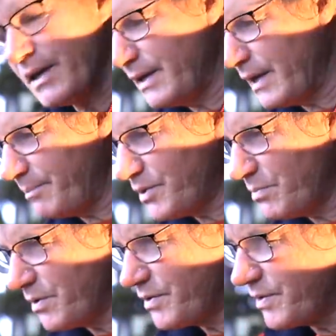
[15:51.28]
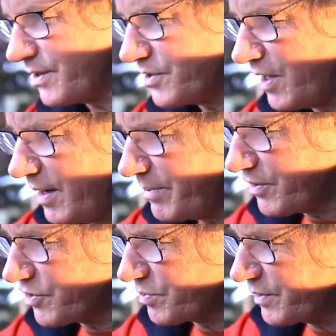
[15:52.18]
getting up towards the top of
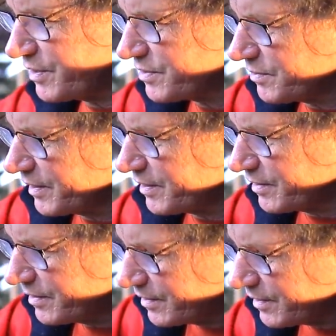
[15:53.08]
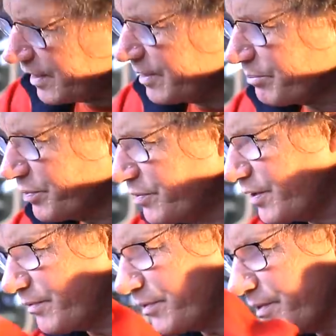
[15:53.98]
the tree so I can kind of
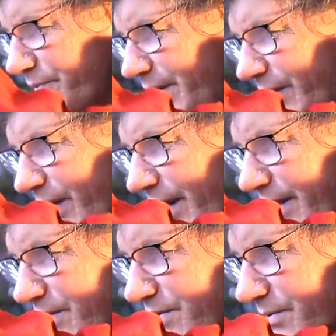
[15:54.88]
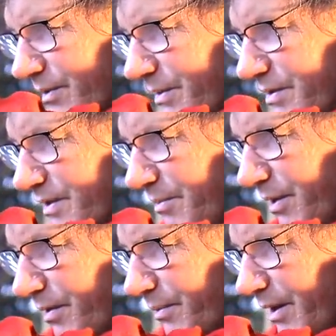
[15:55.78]
prune it for the final height. So it'll be
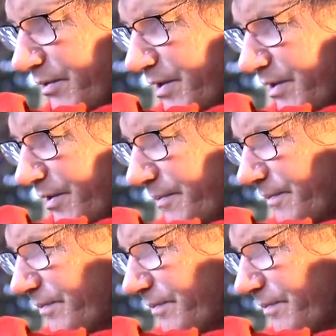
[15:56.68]
somewhere around here.